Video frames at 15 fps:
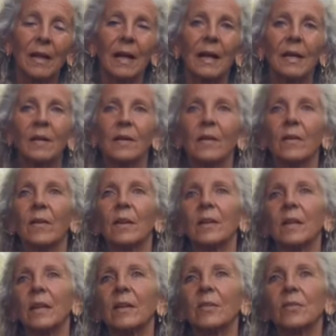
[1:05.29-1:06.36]
And the
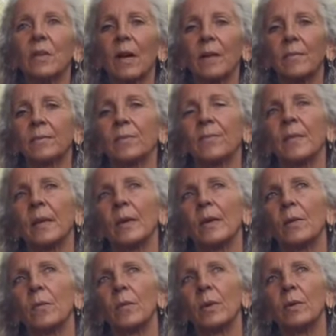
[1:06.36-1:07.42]
thing is that
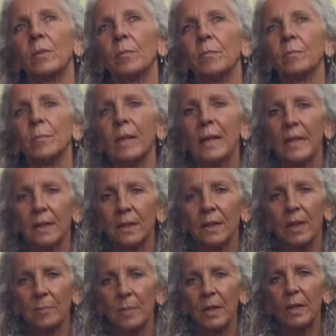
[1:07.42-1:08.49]
when you begin
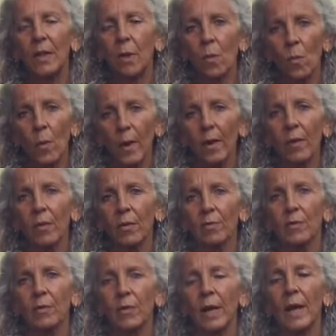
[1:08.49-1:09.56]
to be aware
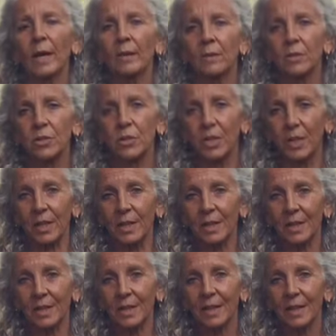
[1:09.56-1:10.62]
of your energy,